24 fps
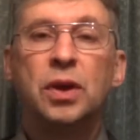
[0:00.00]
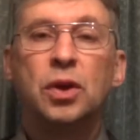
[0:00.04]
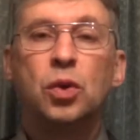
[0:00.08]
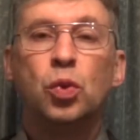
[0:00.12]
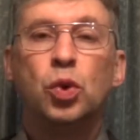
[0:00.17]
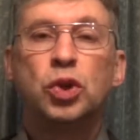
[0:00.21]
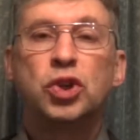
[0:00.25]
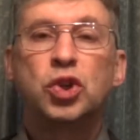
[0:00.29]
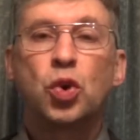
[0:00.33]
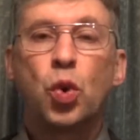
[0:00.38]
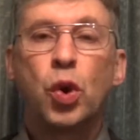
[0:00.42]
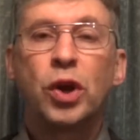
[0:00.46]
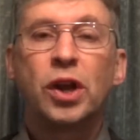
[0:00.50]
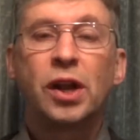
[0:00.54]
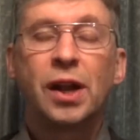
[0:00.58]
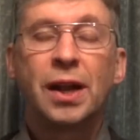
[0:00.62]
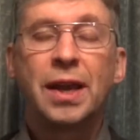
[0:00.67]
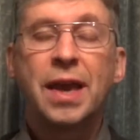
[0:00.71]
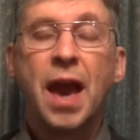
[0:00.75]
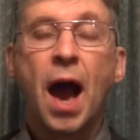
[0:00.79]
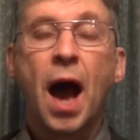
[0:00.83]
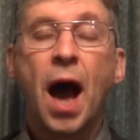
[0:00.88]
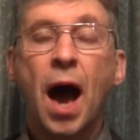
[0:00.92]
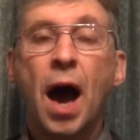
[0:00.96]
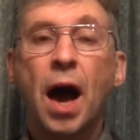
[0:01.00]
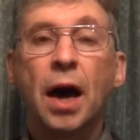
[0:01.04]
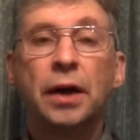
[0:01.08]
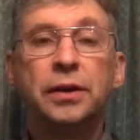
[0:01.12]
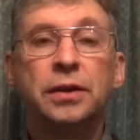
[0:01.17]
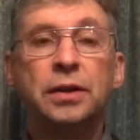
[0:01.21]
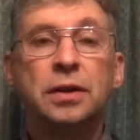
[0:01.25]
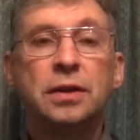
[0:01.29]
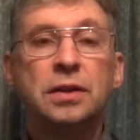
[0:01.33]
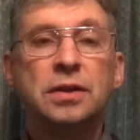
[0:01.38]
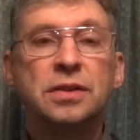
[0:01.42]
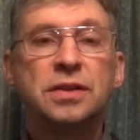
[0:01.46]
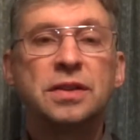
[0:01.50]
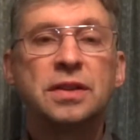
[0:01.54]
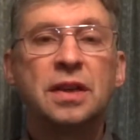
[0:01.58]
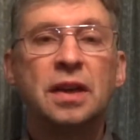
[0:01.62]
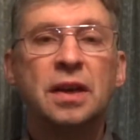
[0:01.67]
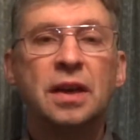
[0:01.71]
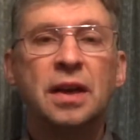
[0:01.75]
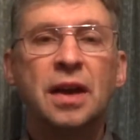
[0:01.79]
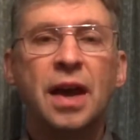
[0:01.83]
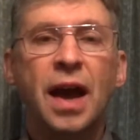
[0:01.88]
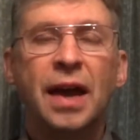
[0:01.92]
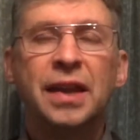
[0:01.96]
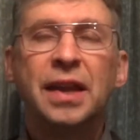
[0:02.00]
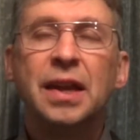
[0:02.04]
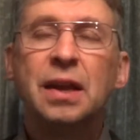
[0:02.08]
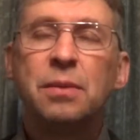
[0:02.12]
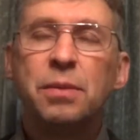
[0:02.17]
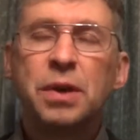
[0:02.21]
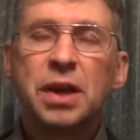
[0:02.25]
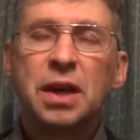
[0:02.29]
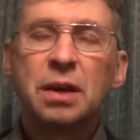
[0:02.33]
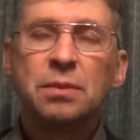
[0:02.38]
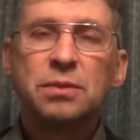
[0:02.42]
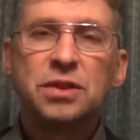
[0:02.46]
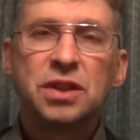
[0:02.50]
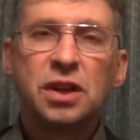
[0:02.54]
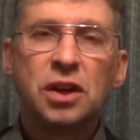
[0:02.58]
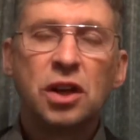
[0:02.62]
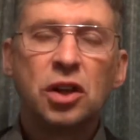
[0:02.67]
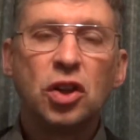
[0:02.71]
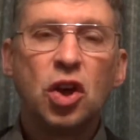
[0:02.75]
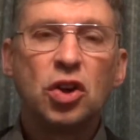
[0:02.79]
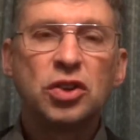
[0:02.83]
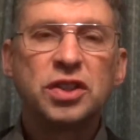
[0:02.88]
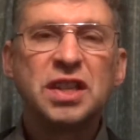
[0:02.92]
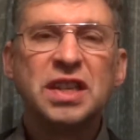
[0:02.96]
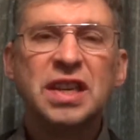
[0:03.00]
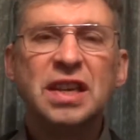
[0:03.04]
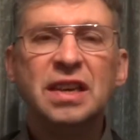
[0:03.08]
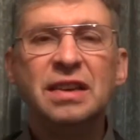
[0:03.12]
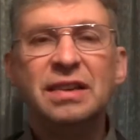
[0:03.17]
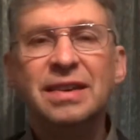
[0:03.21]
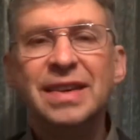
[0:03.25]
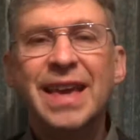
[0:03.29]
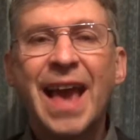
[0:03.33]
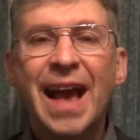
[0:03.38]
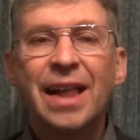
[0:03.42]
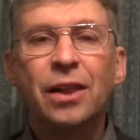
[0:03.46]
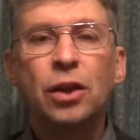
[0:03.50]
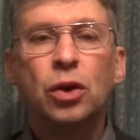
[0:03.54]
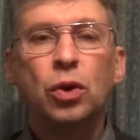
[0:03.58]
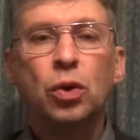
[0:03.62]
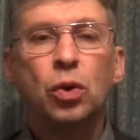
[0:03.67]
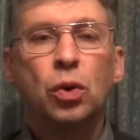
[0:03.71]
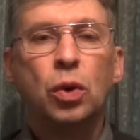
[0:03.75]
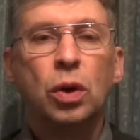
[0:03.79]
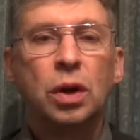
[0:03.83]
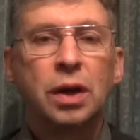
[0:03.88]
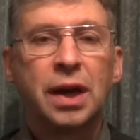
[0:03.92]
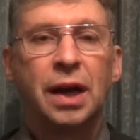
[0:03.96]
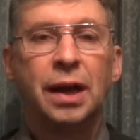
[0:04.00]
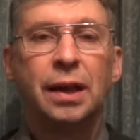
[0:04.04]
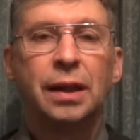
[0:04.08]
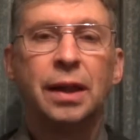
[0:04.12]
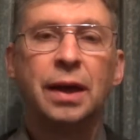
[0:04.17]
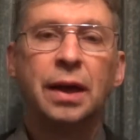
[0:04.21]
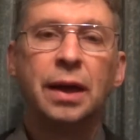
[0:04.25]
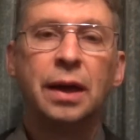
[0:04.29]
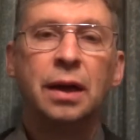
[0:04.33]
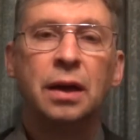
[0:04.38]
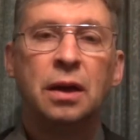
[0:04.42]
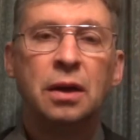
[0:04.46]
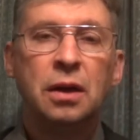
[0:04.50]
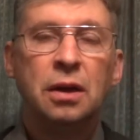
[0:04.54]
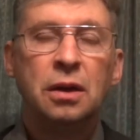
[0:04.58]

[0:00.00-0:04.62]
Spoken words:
which quickly hardens, and then it becomes a glossy yellow colour,